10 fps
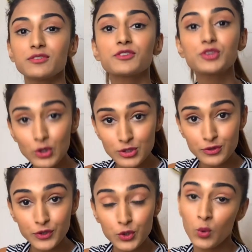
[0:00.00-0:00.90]
For those
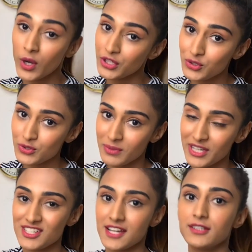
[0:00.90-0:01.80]
of you who are new to my
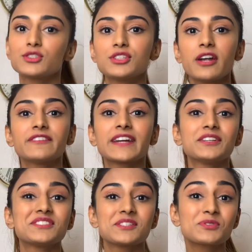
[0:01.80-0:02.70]
channel, do not forget
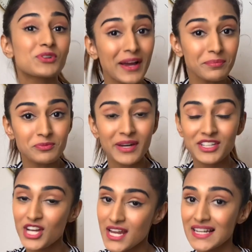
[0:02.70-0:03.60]
to subscribe to my
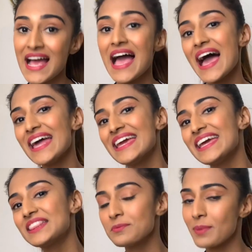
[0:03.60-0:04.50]
channel and
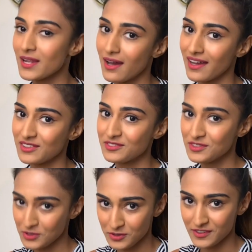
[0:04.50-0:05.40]
hit the bell icon for
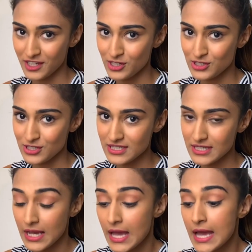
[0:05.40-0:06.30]
notifications.
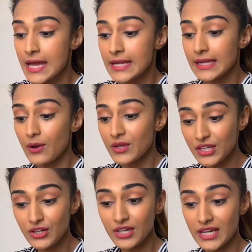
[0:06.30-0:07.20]
Now
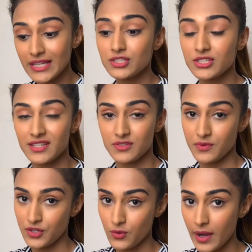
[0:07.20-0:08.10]
here in today's
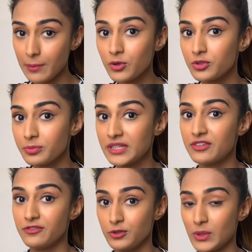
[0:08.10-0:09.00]
video, I'm going to be
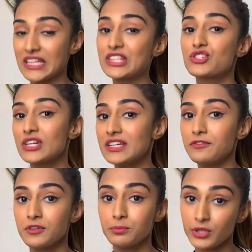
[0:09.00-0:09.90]
reviewing 3
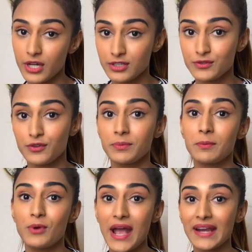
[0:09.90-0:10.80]
different products from the
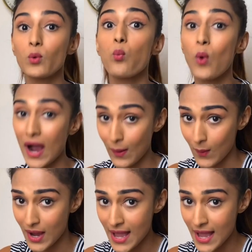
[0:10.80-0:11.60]
brand WOW.